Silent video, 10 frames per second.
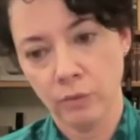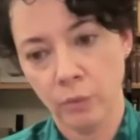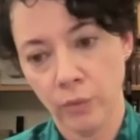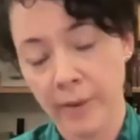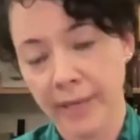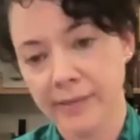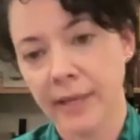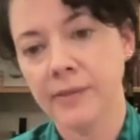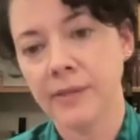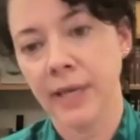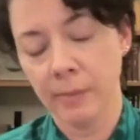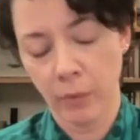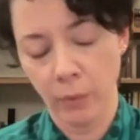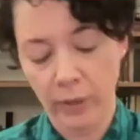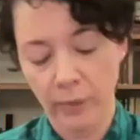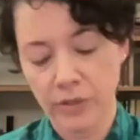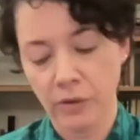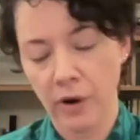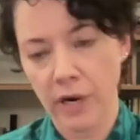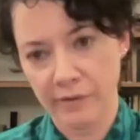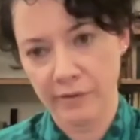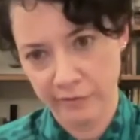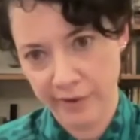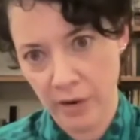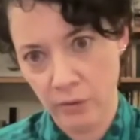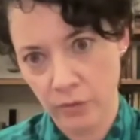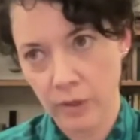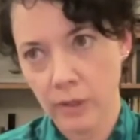would make sense in it. But when I went to the archive and found,